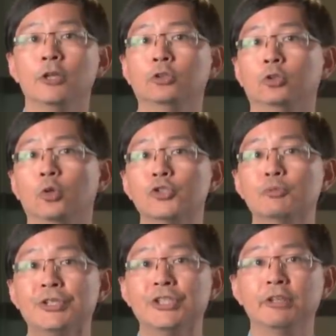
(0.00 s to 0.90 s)
to those
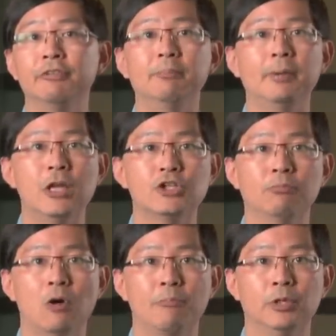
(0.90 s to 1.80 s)
specific patient
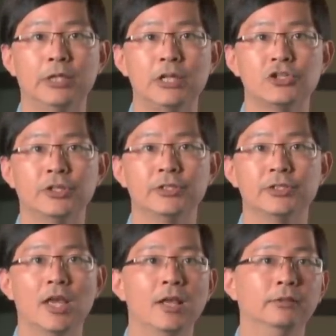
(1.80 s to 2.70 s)

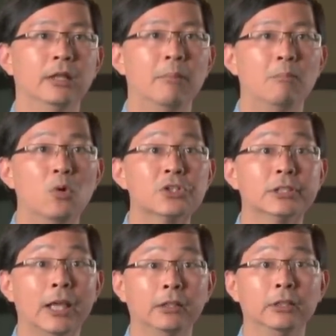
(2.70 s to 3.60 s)
populations that are most
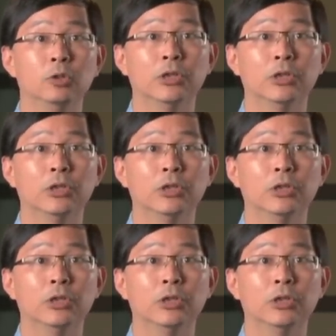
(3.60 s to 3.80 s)
likely to